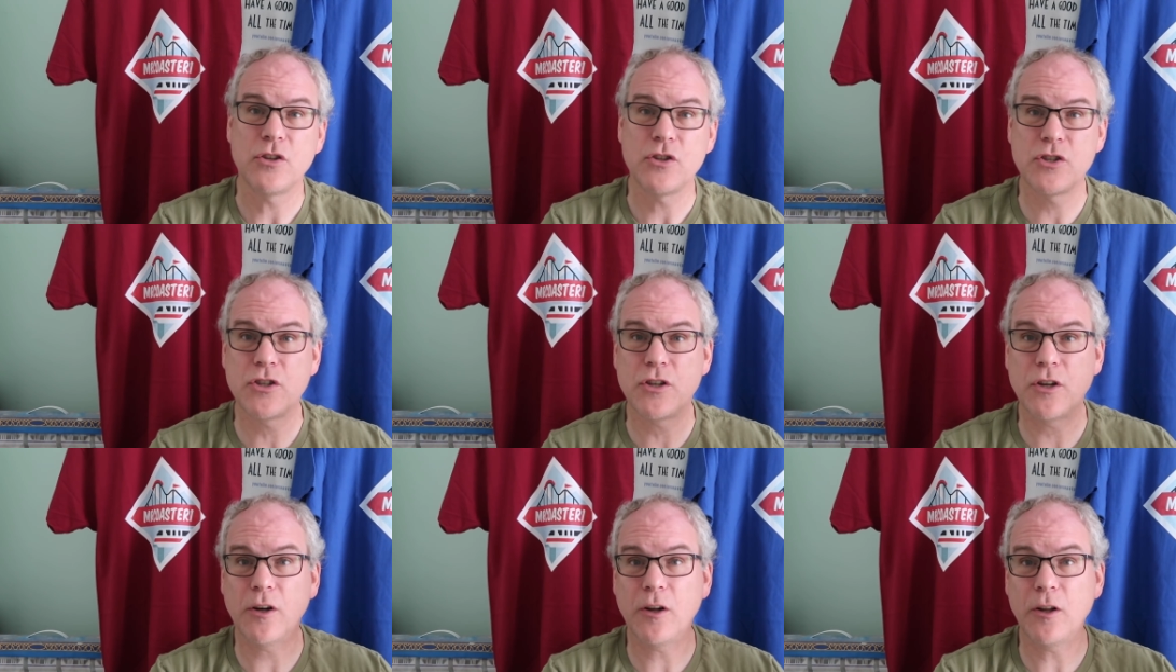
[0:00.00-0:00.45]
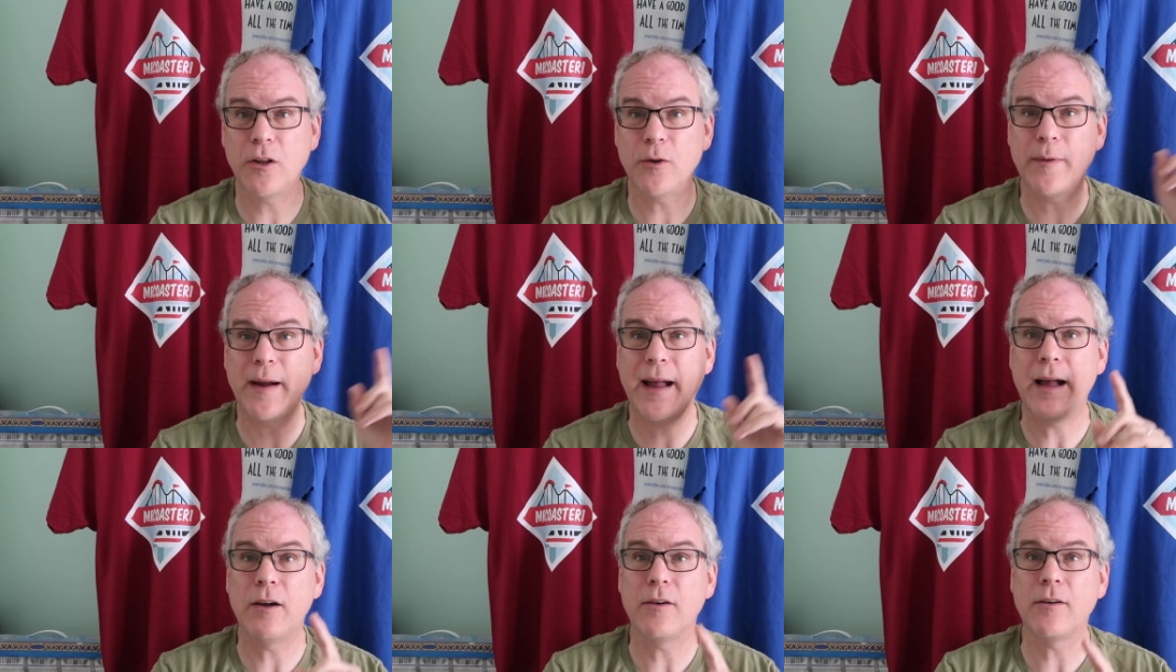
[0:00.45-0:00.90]
circle
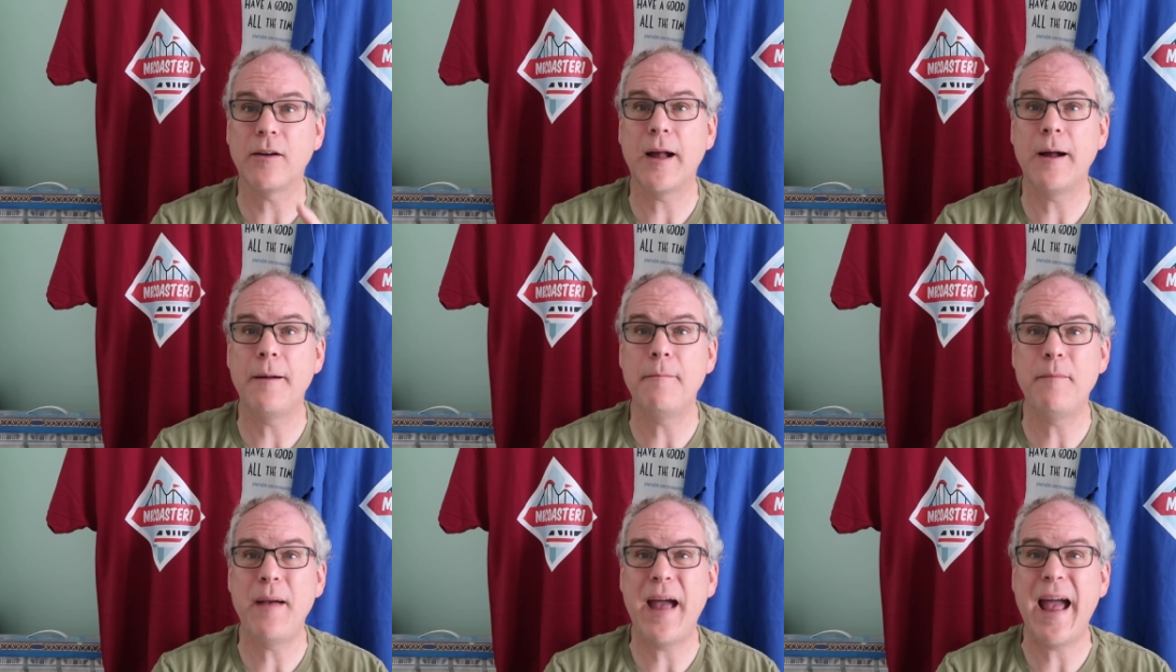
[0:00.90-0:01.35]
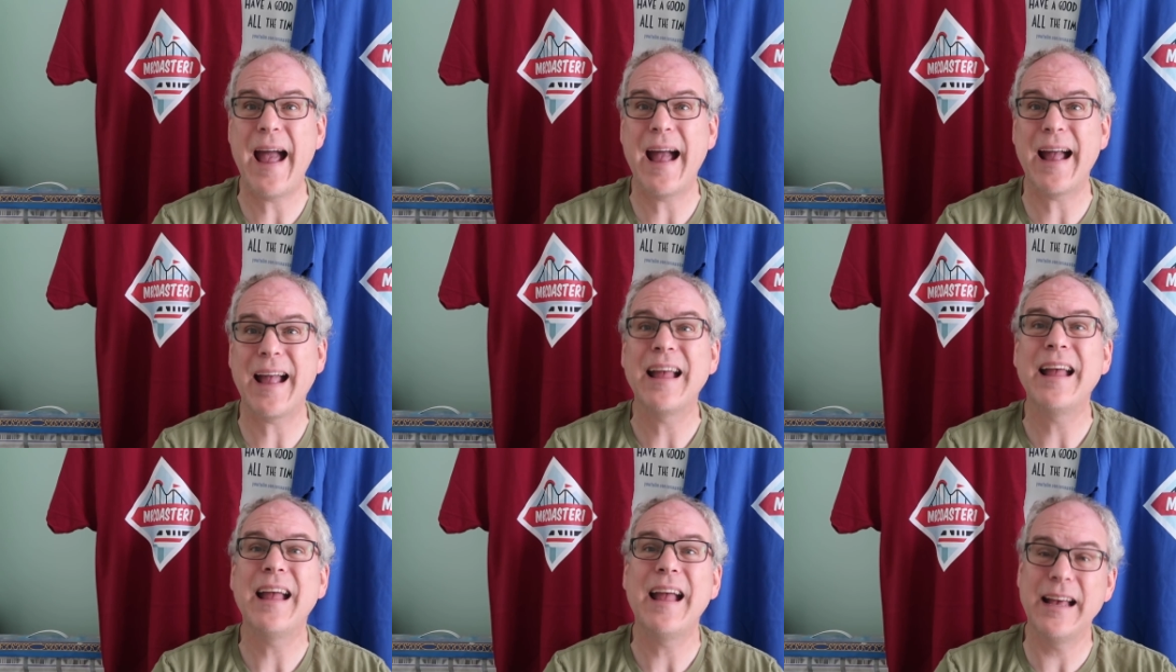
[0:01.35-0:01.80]
around, come
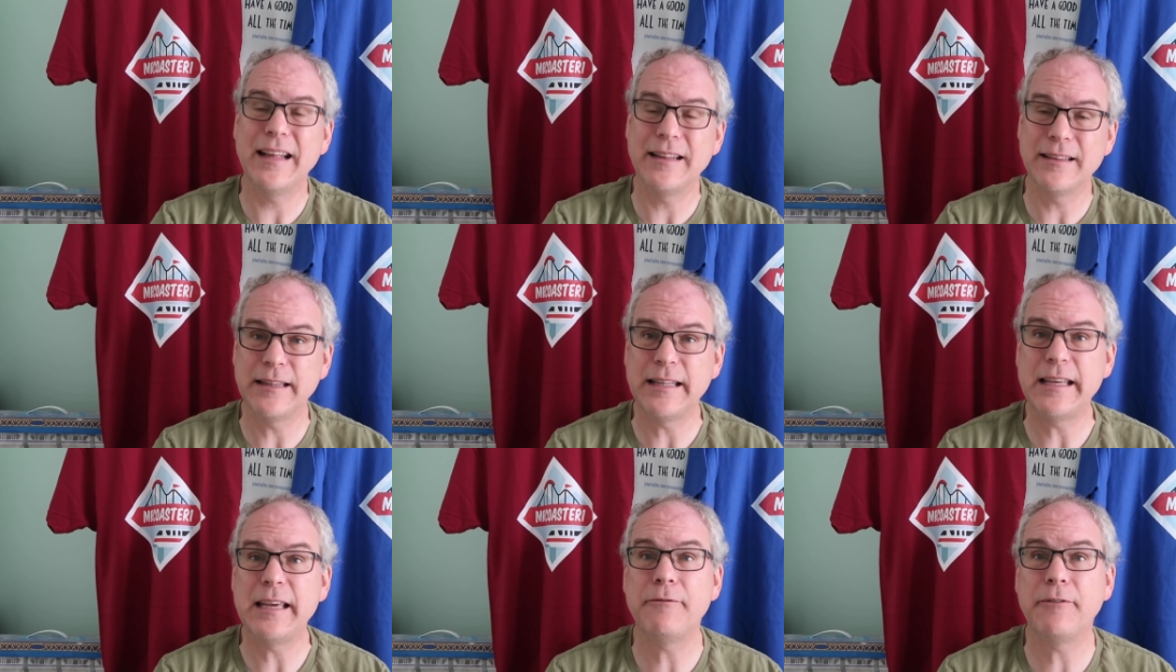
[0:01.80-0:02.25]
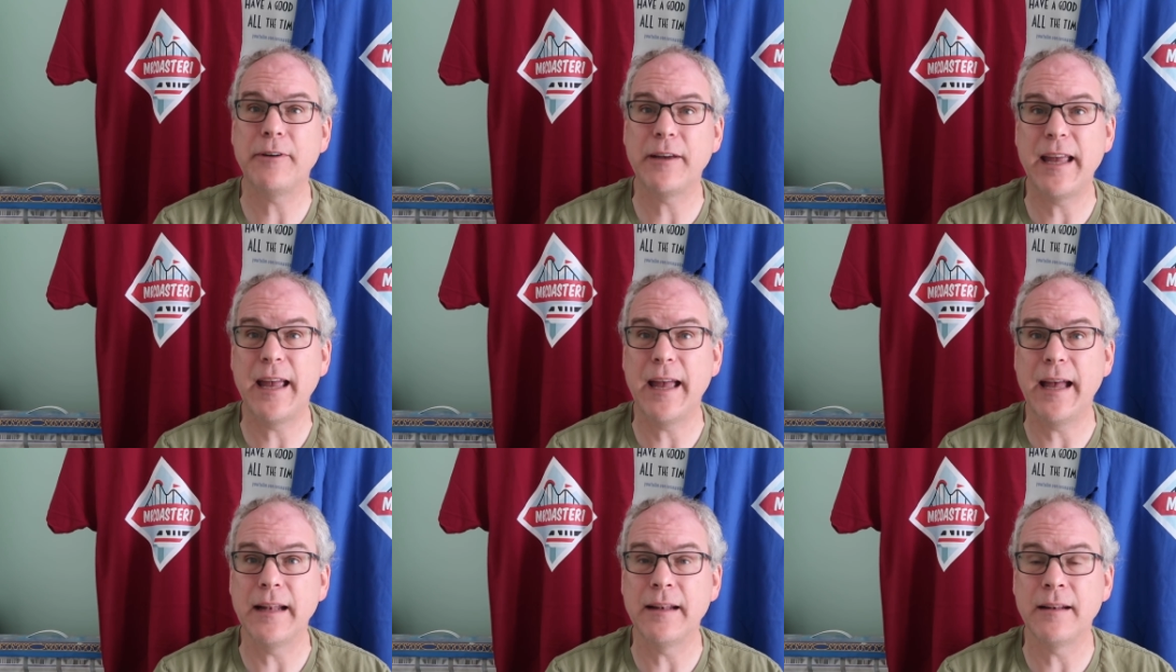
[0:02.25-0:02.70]
back, and leave
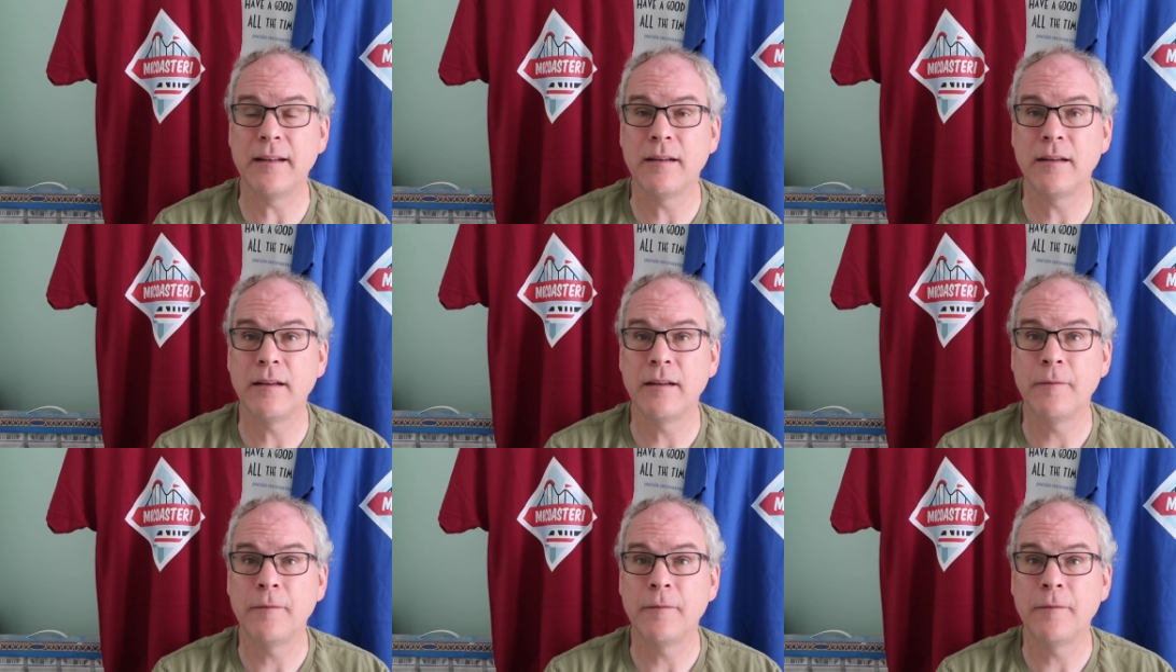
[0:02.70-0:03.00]
again.